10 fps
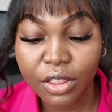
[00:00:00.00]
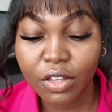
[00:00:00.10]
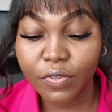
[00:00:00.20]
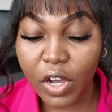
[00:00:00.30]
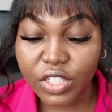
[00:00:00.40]

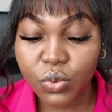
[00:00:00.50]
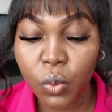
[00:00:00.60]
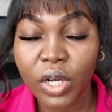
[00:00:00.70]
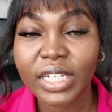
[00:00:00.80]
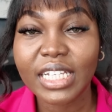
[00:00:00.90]
The first
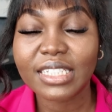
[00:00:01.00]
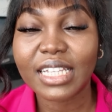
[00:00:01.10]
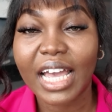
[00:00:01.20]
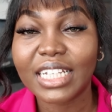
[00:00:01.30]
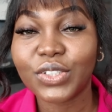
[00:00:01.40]
one is
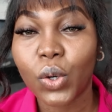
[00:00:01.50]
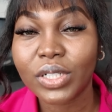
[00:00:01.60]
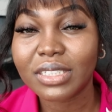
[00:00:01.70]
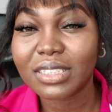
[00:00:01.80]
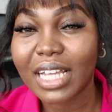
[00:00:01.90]
that it
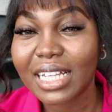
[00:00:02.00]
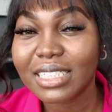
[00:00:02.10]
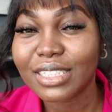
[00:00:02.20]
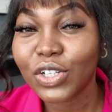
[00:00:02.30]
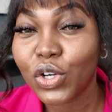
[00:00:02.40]

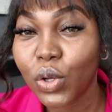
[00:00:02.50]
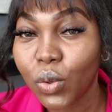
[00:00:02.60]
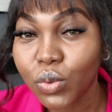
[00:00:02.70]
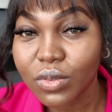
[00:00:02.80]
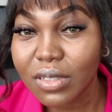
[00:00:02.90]
understands
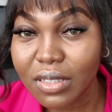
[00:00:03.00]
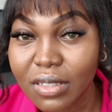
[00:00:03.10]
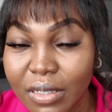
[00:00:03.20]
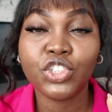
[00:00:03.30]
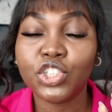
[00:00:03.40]
goals.
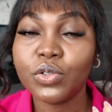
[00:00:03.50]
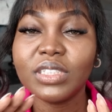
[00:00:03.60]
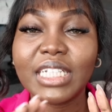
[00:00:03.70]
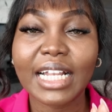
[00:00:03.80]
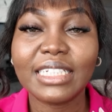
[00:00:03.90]
You
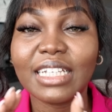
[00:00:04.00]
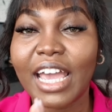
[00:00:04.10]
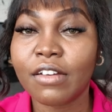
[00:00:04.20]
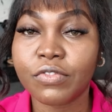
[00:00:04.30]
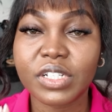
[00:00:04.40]
don't tell it
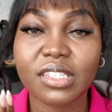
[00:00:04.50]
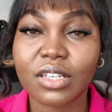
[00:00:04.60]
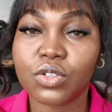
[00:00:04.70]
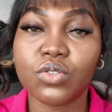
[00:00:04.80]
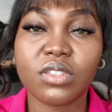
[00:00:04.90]
every
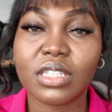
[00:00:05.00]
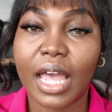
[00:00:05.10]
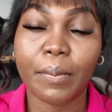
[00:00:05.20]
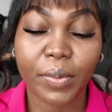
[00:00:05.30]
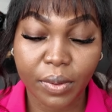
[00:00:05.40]
single
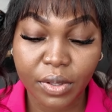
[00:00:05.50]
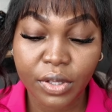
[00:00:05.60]
step.